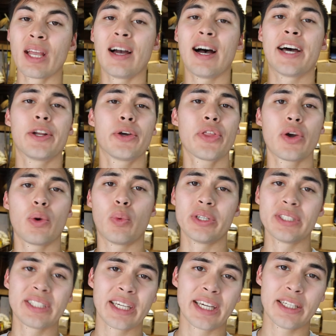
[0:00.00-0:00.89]
I know that
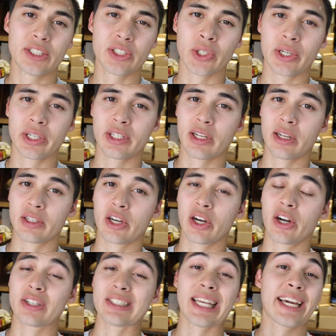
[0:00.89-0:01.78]
once I get started on
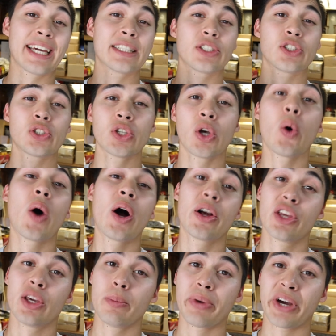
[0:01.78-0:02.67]
cars, I get so
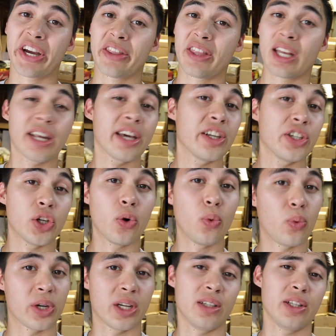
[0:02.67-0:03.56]
occupied that I don't
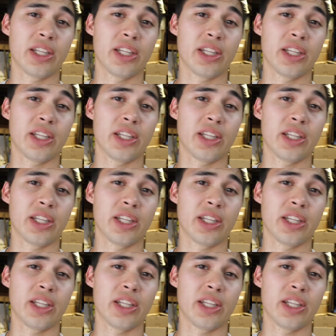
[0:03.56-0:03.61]
want to